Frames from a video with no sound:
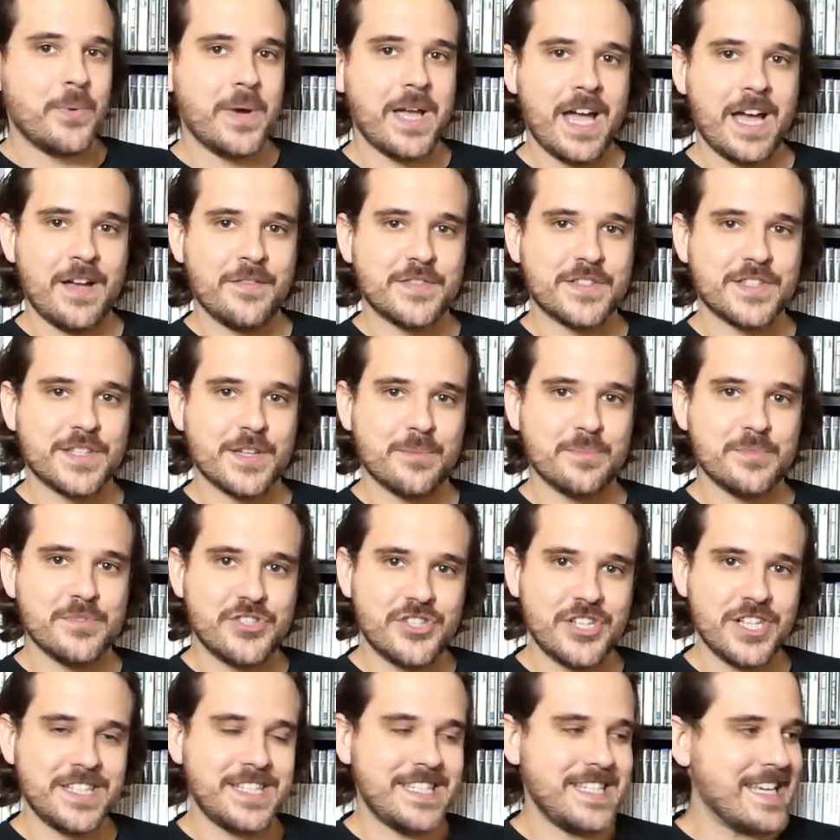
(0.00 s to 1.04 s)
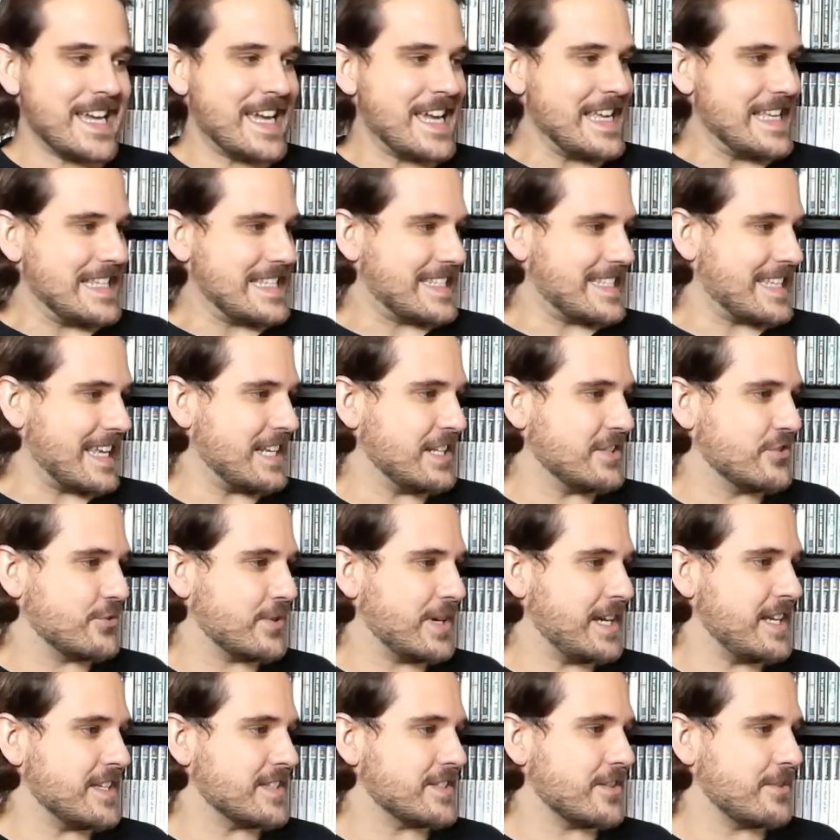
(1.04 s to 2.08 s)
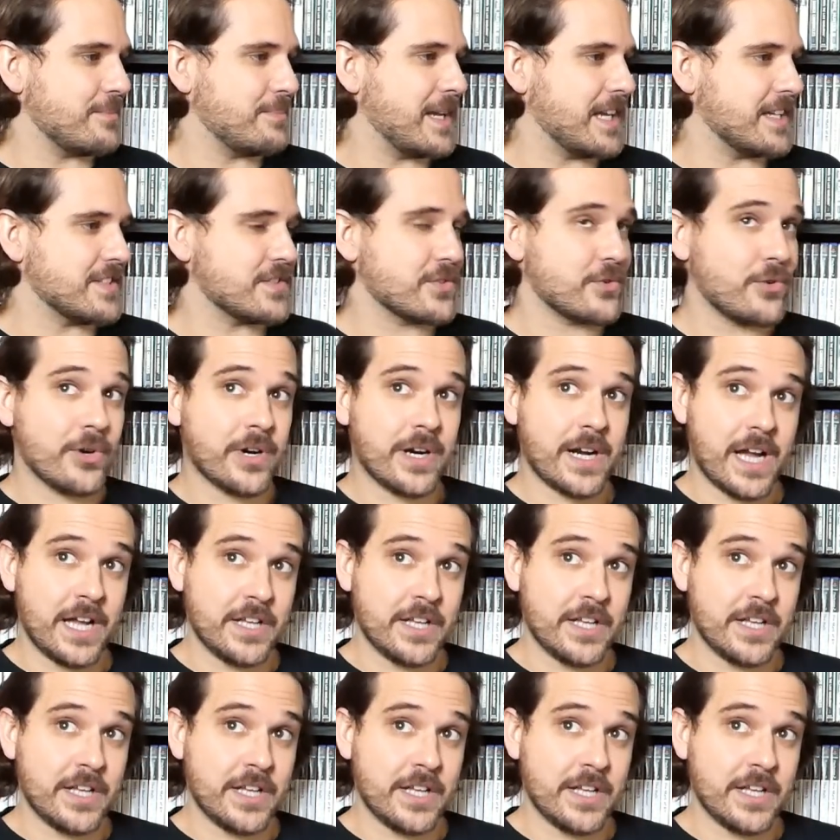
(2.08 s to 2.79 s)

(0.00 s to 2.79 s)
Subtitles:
We have some GTA San Andreas on Megascore.